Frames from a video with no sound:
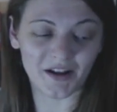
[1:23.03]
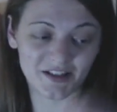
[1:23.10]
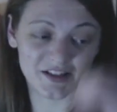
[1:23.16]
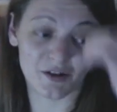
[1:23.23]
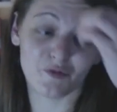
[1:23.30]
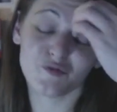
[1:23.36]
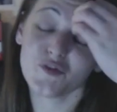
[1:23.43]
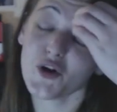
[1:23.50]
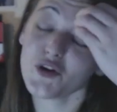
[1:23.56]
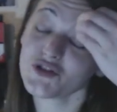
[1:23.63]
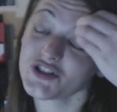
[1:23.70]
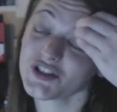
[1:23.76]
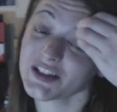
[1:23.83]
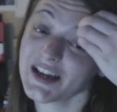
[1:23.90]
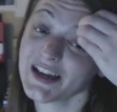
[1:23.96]
so
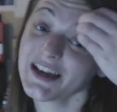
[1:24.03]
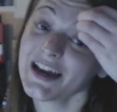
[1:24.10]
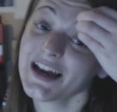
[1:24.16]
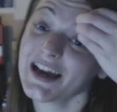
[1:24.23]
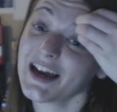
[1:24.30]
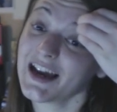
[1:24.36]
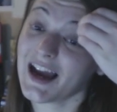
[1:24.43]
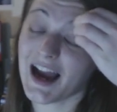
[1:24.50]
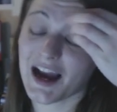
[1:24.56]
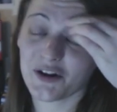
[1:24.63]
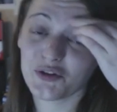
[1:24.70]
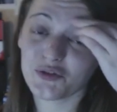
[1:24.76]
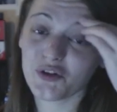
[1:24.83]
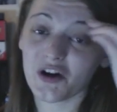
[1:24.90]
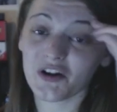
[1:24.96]
unfortunately I
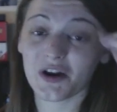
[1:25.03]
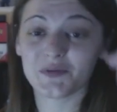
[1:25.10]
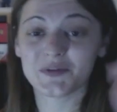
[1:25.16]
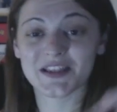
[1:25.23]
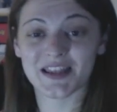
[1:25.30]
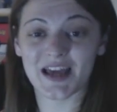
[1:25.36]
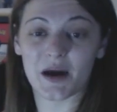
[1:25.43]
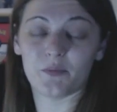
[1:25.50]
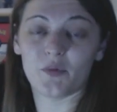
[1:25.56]
could not go to that.